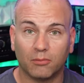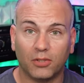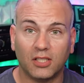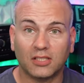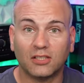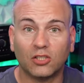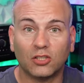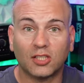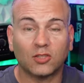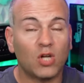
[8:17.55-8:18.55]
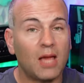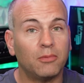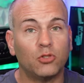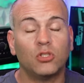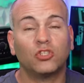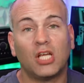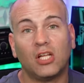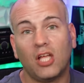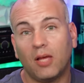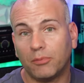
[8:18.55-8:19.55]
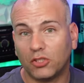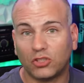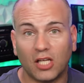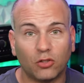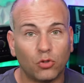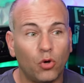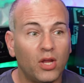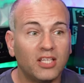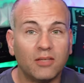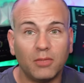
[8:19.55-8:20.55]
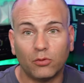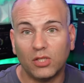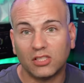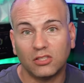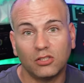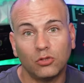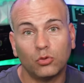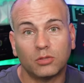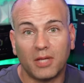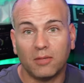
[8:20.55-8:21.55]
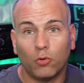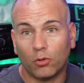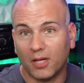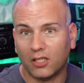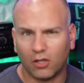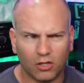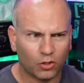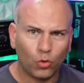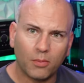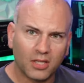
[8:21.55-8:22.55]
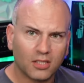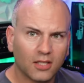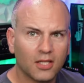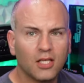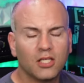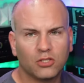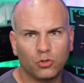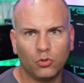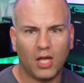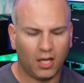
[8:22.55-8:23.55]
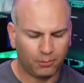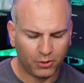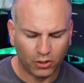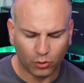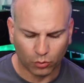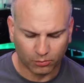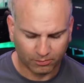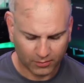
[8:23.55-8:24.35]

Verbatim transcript: Please consider subscribing to the channel, help this channel grow, and give me a reason to spend more money on equipment to help you.